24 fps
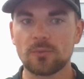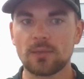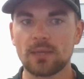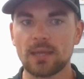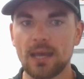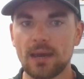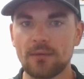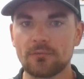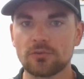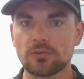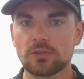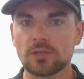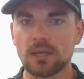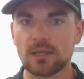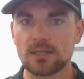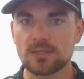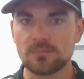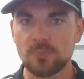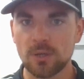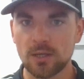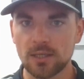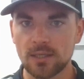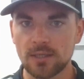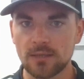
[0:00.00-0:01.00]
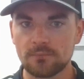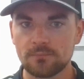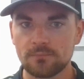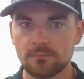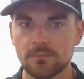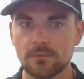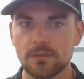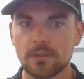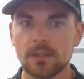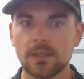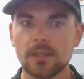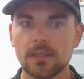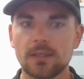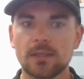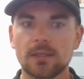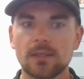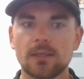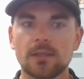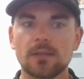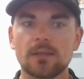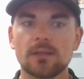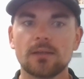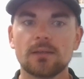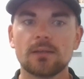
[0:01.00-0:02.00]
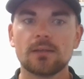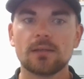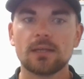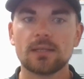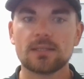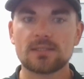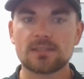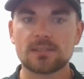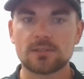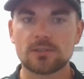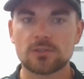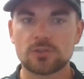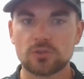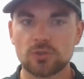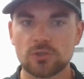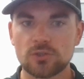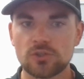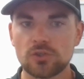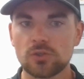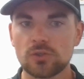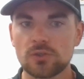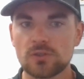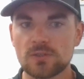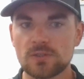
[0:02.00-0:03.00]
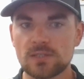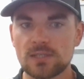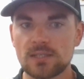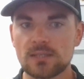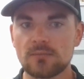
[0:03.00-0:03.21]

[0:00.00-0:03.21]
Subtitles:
be after tax money. So as you can see,